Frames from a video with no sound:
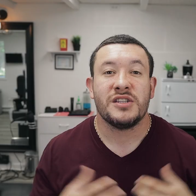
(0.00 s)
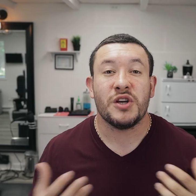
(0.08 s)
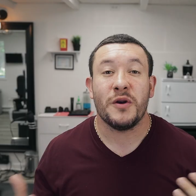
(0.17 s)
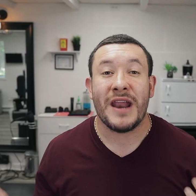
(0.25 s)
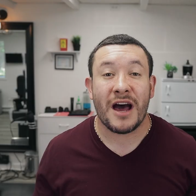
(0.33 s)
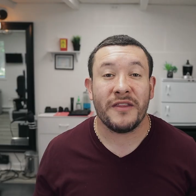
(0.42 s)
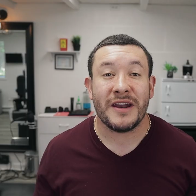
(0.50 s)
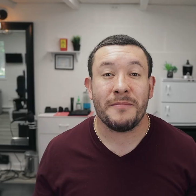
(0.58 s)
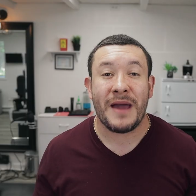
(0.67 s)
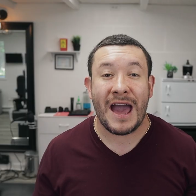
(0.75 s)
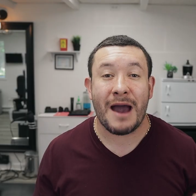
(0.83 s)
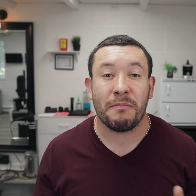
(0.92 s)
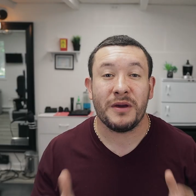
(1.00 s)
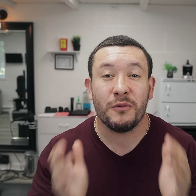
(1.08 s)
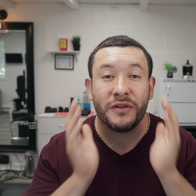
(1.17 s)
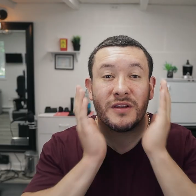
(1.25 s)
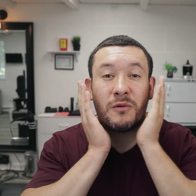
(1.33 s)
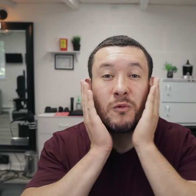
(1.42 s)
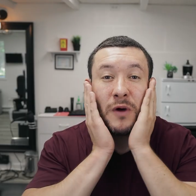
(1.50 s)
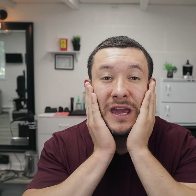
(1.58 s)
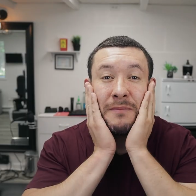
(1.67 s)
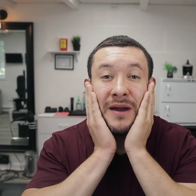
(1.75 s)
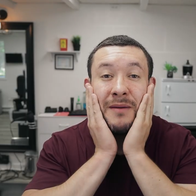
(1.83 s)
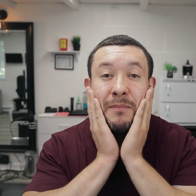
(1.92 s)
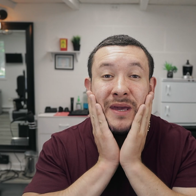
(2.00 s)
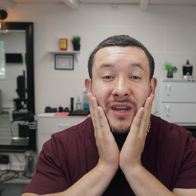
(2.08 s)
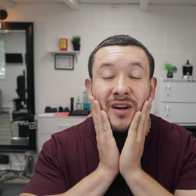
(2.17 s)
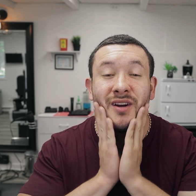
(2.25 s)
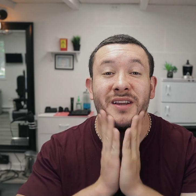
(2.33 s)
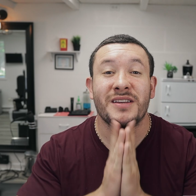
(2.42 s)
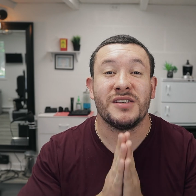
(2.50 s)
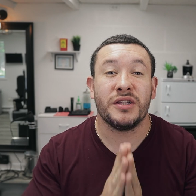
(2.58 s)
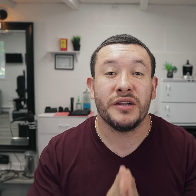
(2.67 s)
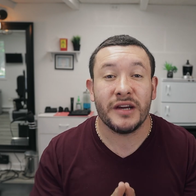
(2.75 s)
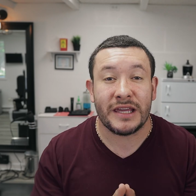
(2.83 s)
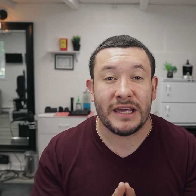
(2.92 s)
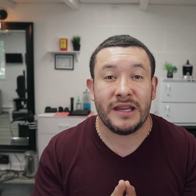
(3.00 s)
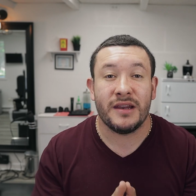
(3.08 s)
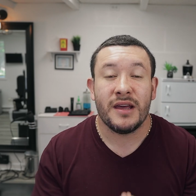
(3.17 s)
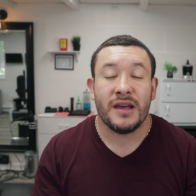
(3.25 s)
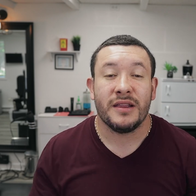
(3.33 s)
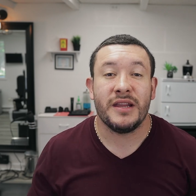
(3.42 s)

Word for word: So now that I'm happy with the way my beard is looking,